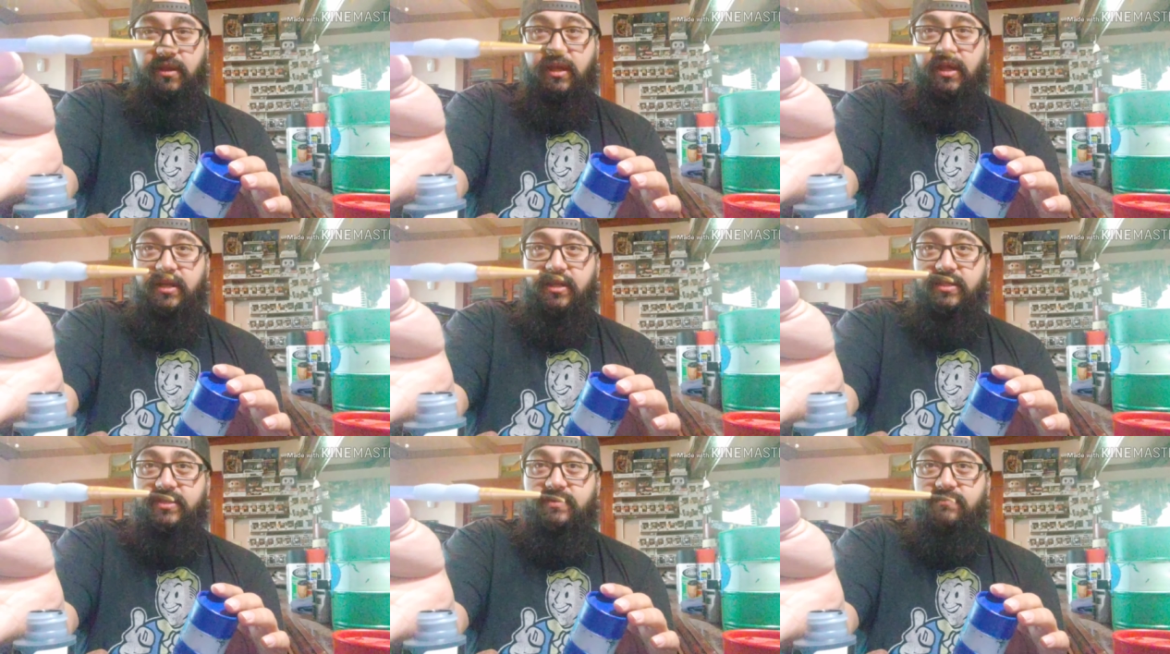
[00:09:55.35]

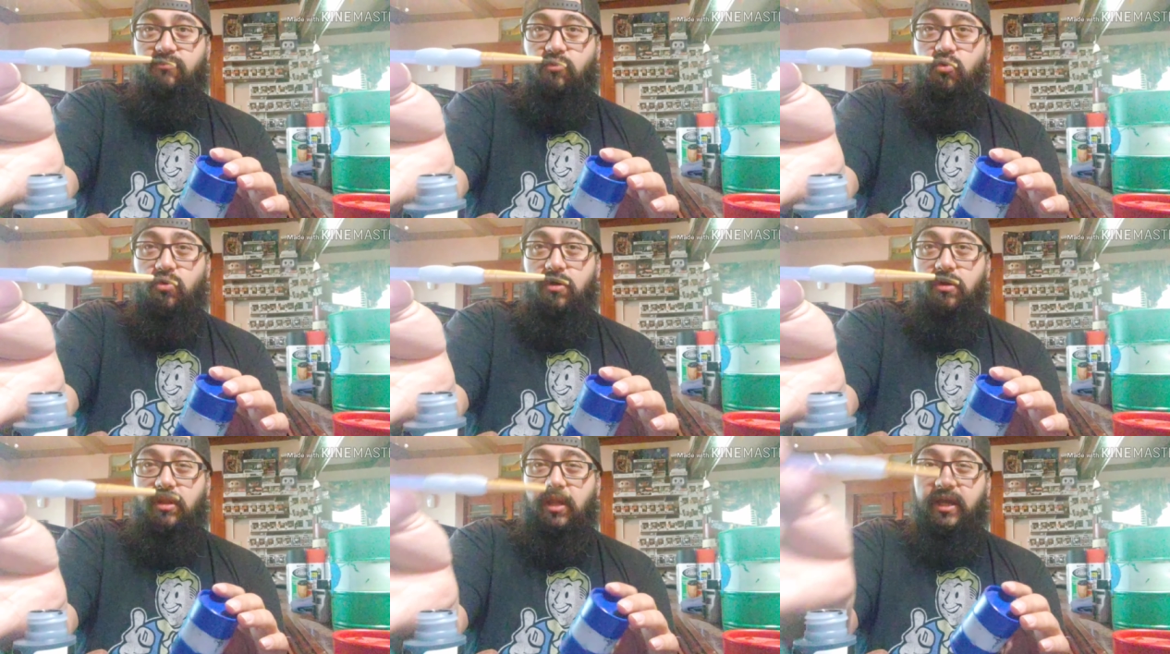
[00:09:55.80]
and it's
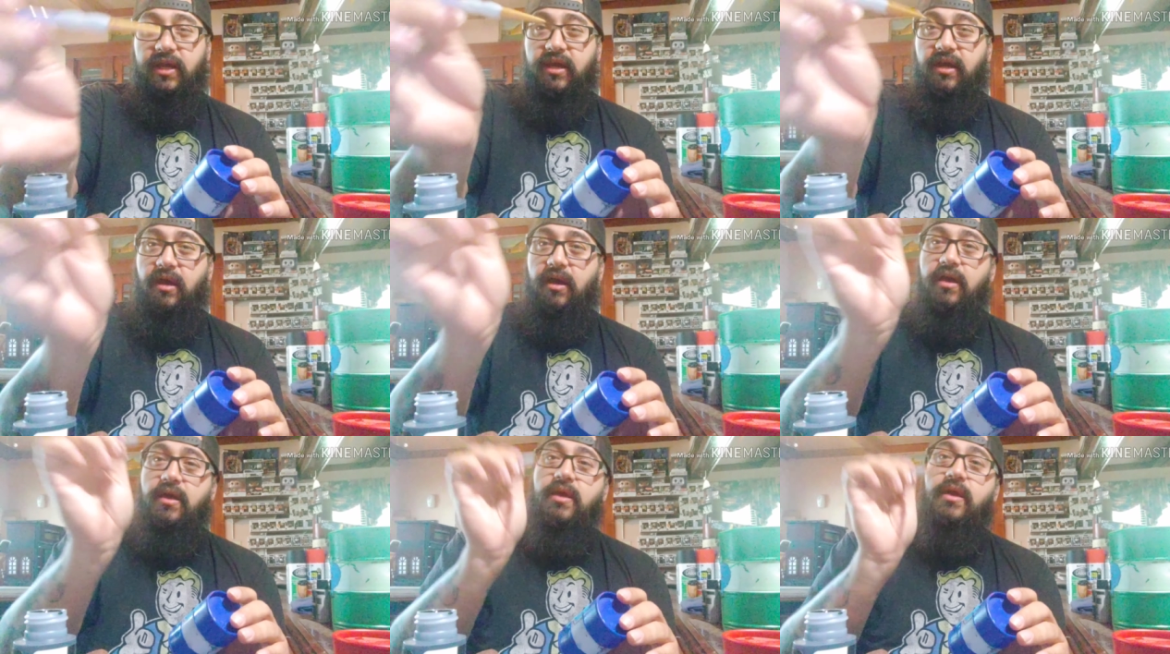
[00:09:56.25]
more like
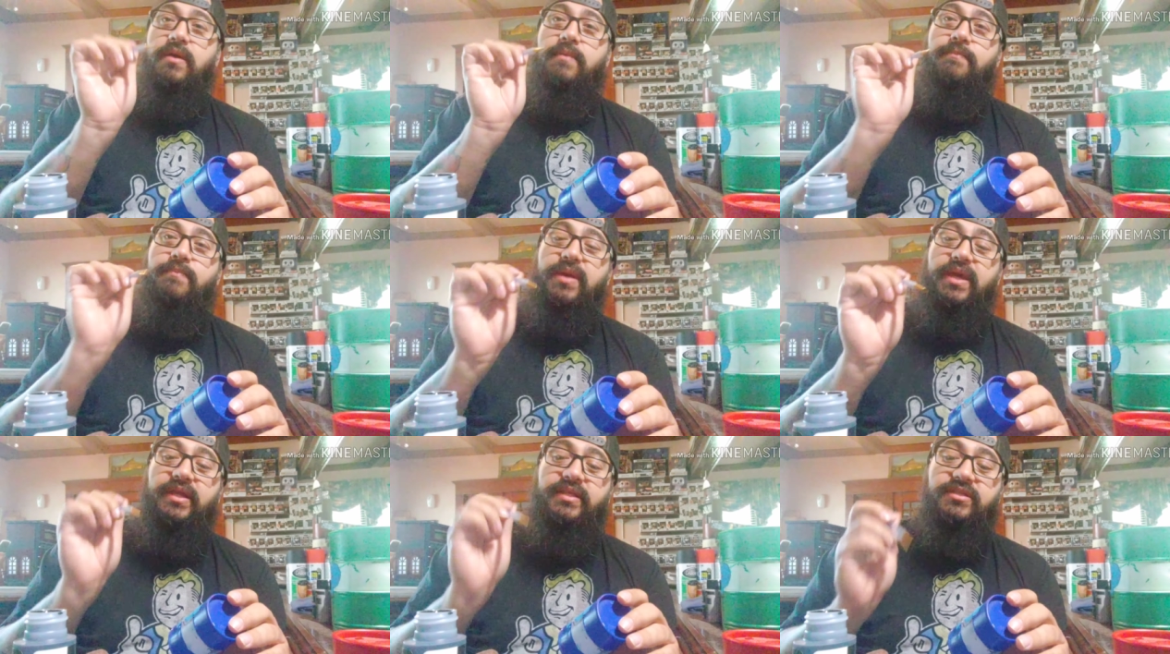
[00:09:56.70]
a
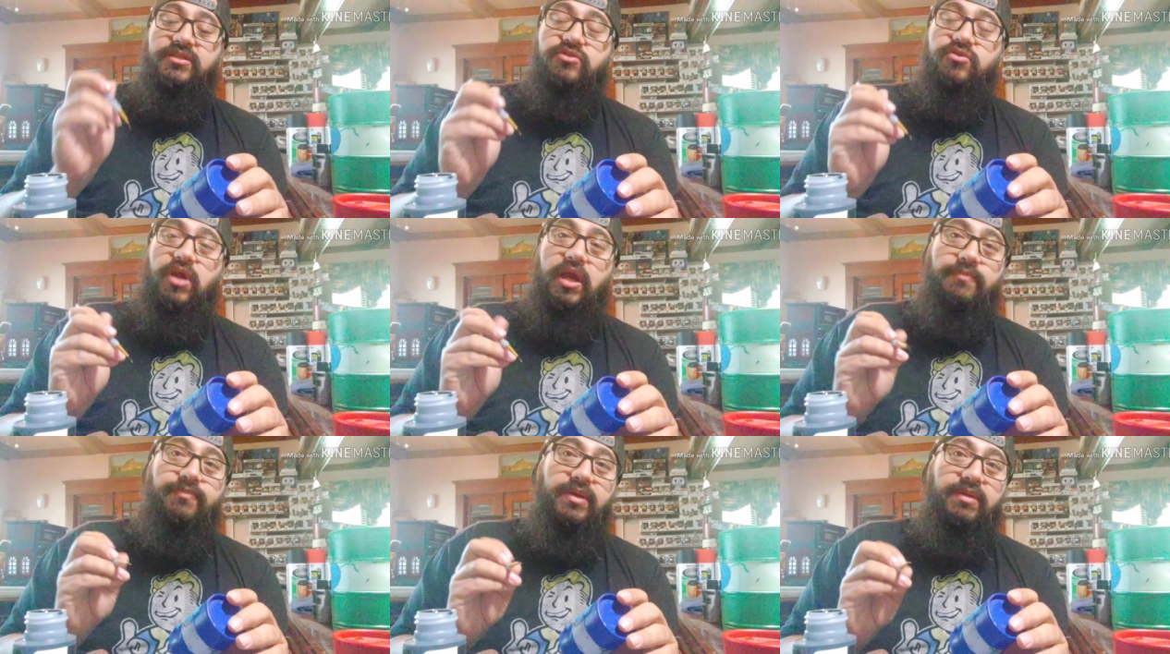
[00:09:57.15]

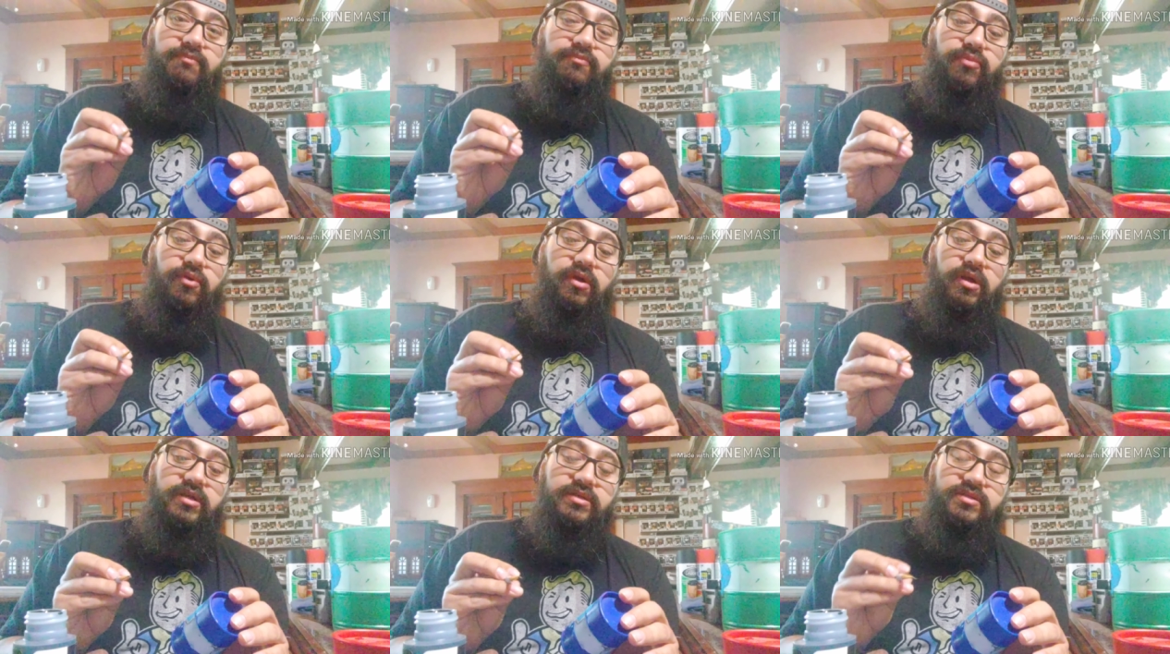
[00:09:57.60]
pinstriping
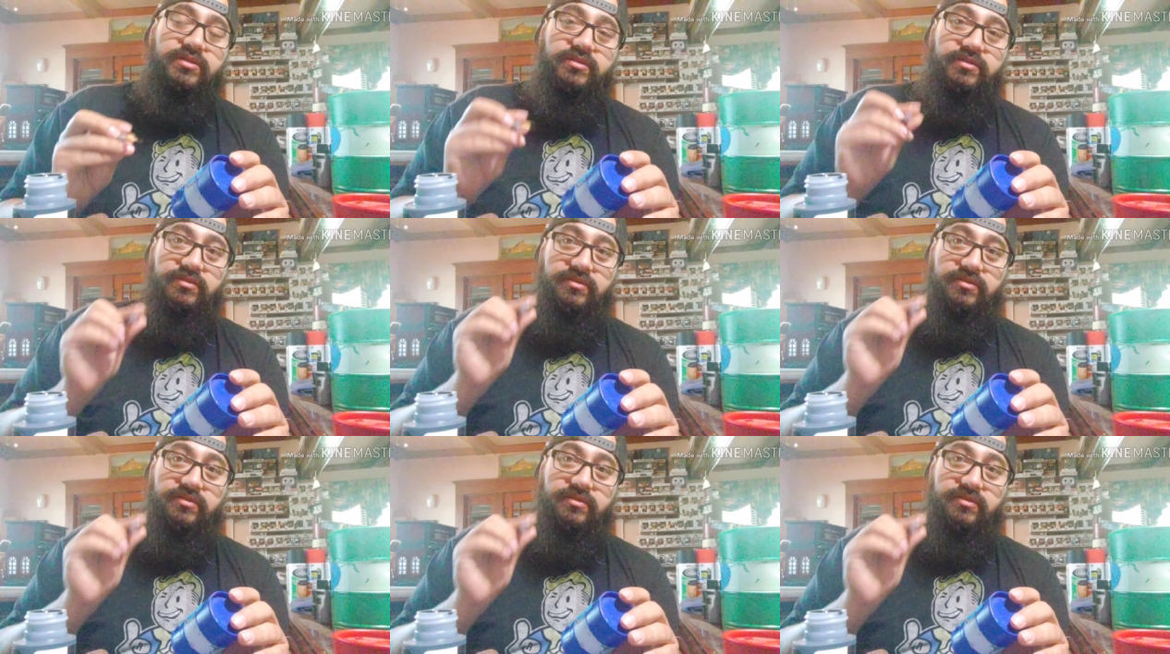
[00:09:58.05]
brush.